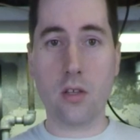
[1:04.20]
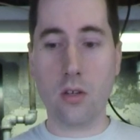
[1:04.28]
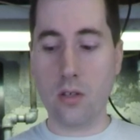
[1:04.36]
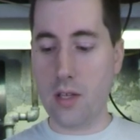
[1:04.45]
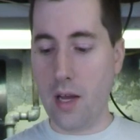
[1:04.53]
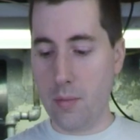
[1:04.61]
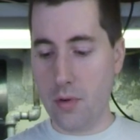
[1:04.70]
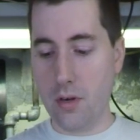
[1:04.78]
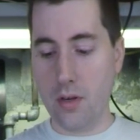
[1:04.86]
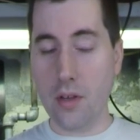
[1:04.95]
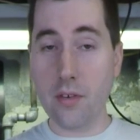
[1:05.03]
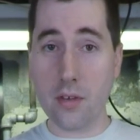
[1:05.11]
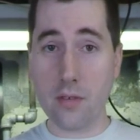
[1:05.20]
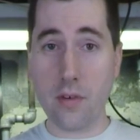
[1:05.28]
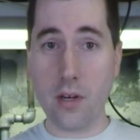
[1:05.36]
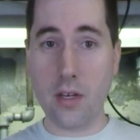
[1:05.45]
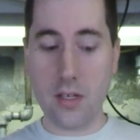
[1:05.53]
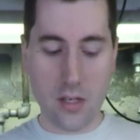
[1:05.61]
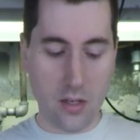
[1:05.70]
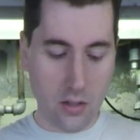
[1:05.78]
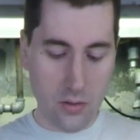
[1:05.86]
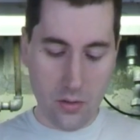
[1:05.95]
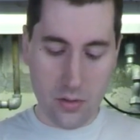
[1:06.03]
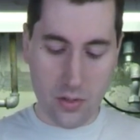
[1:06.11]
little adapter is that it's very easy to
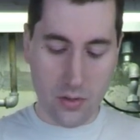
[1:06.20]
lose.